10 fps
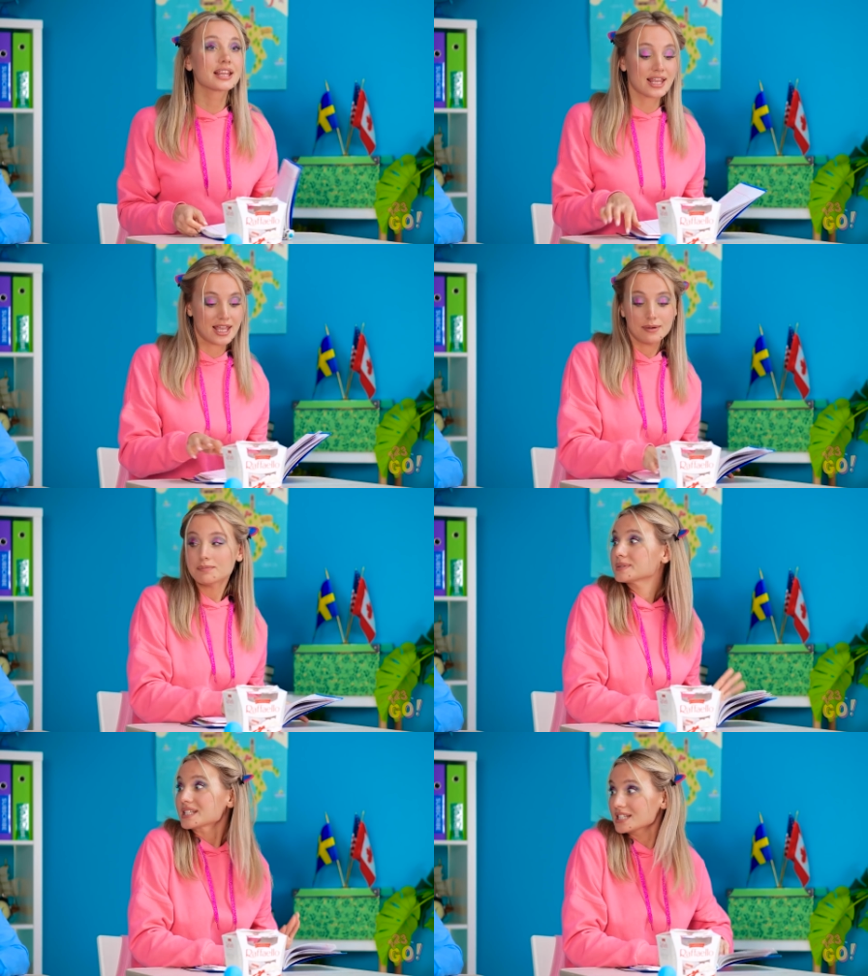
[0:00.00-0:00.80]

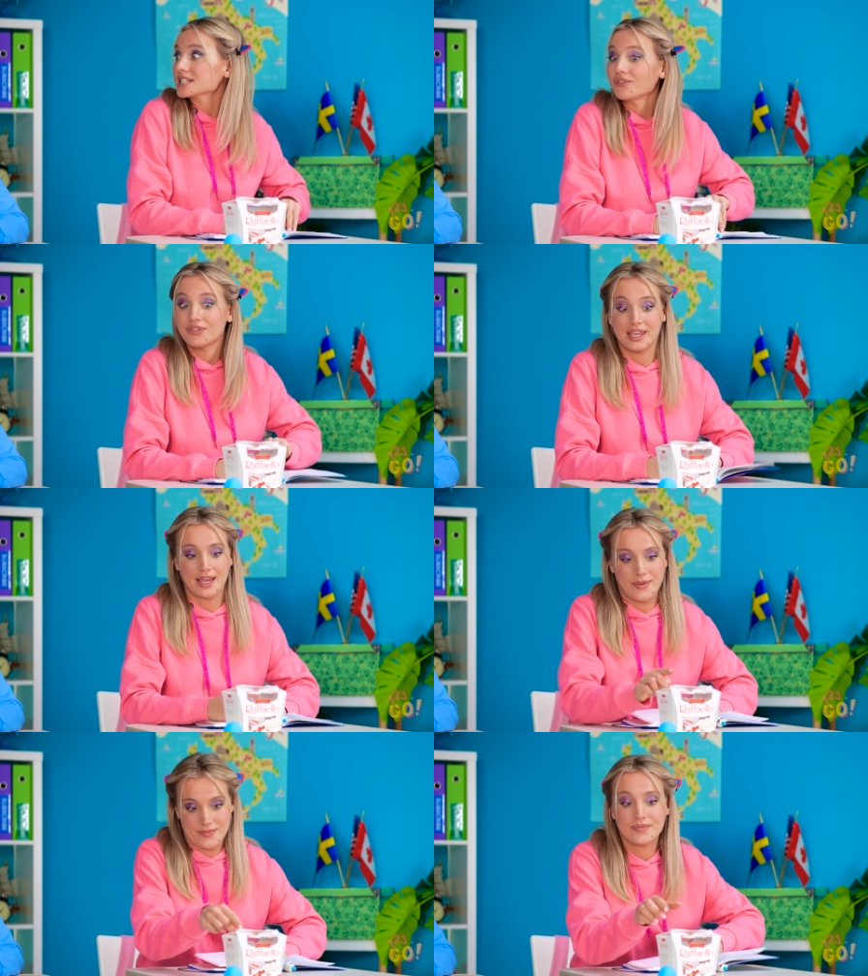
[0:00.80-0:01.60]
Definitely need some
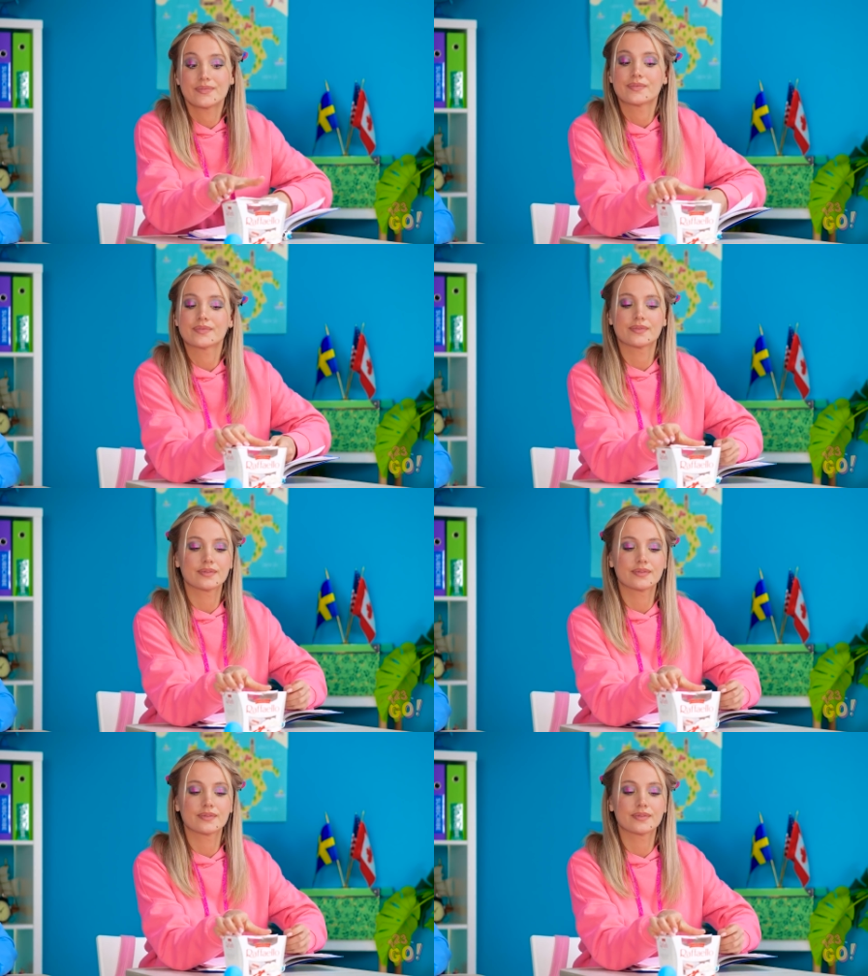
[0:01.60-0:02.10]
sugar to start.